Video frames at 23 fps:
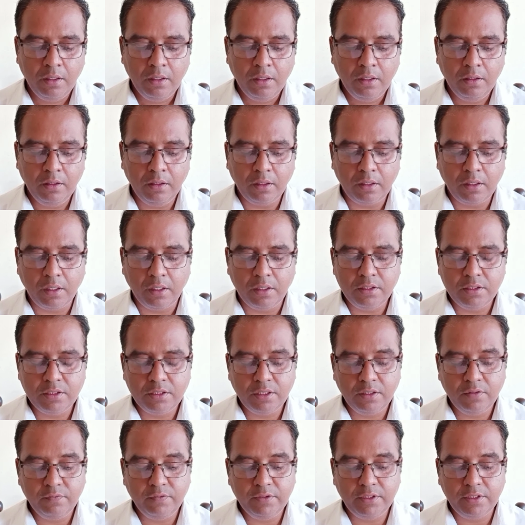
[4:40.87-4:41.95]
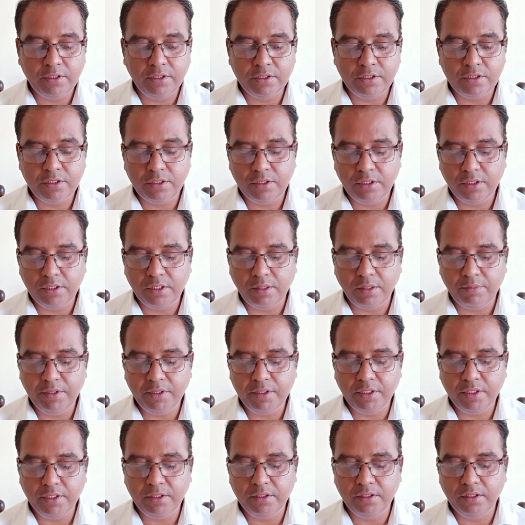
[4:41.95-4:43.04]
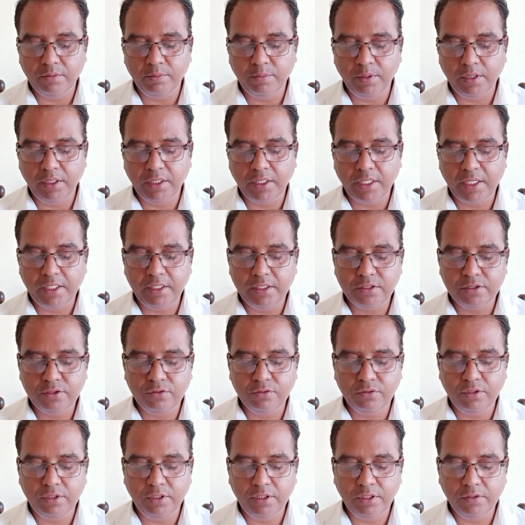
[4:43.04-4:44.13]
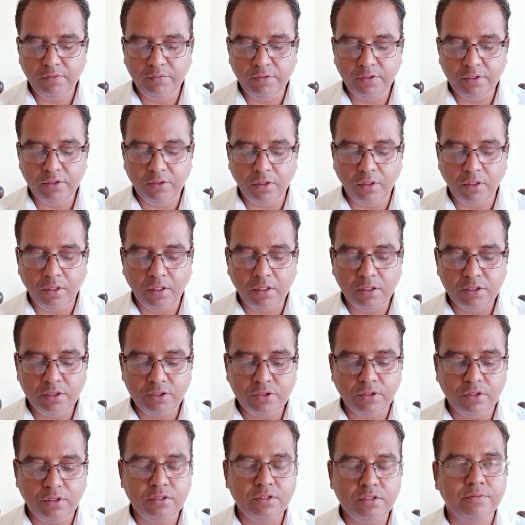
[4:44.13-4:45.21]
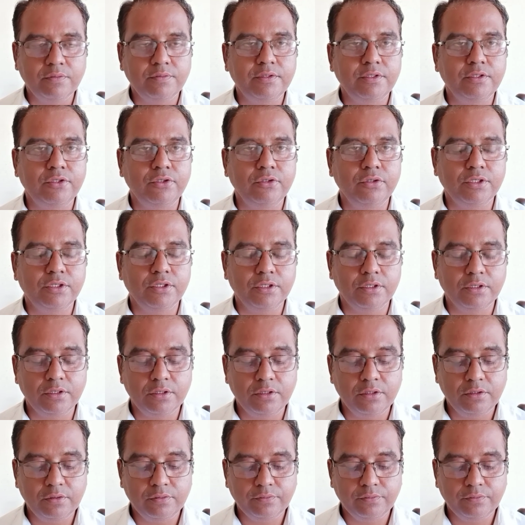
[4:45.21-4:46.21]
The concern with history committed the playwrights to deal with all sorts of situations,